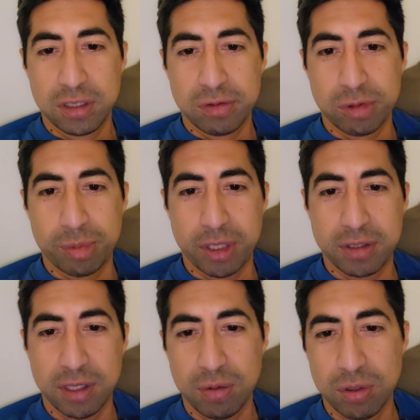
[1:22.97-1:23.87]
what pace
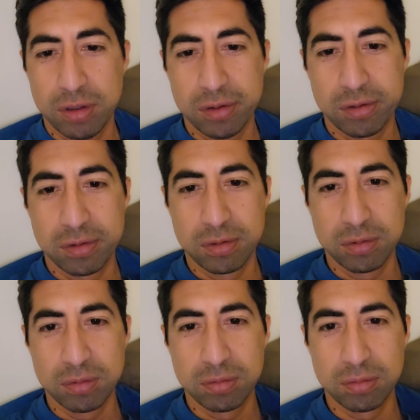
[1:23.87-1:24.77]
they were.
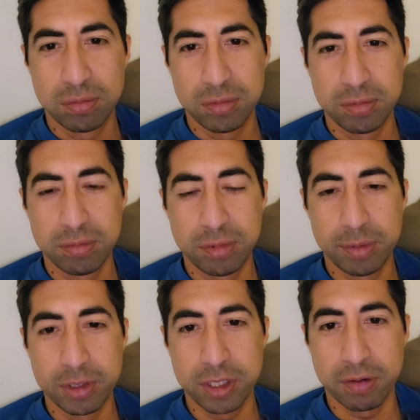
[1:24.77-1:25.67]
Let me
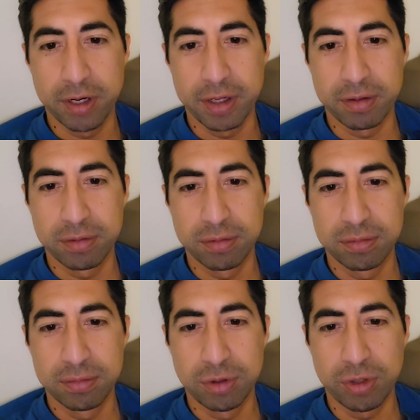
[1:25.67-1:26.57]
just check right now.
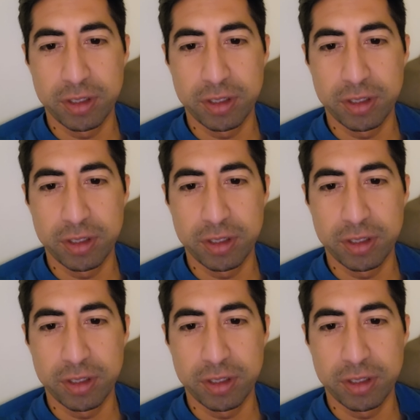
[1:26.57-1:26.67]
Hold